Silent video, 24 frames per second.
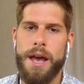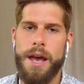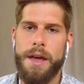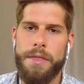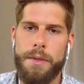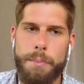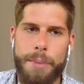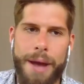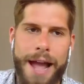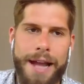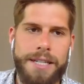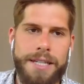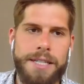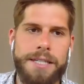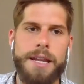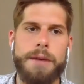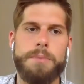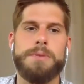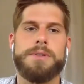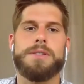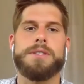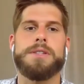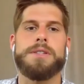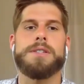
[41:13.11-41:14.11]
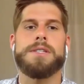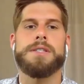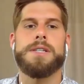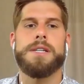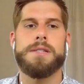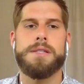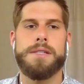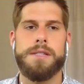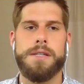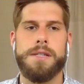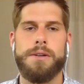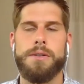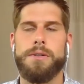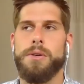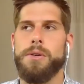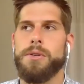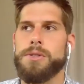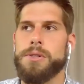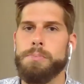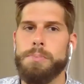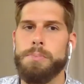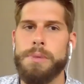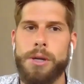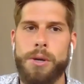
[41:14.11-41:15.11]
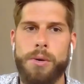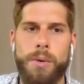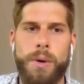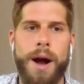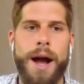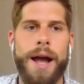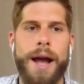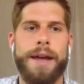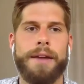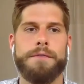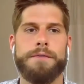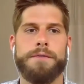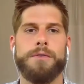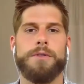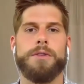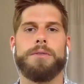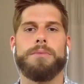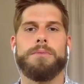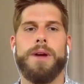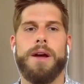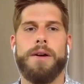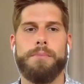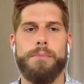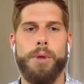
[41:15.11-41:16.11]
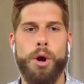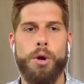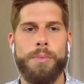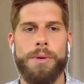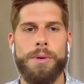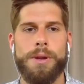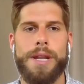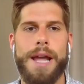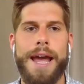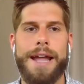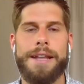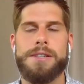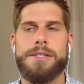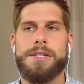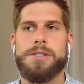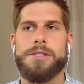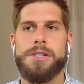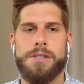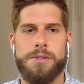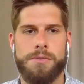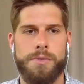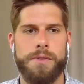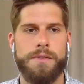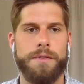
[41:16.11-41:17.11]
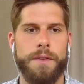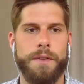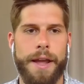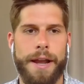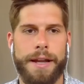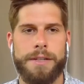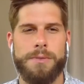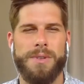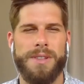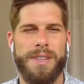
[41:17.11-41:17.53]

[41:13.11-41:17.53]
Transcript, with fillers: And the back step is to sit still or to be quiet for a moment and to just reflect mm.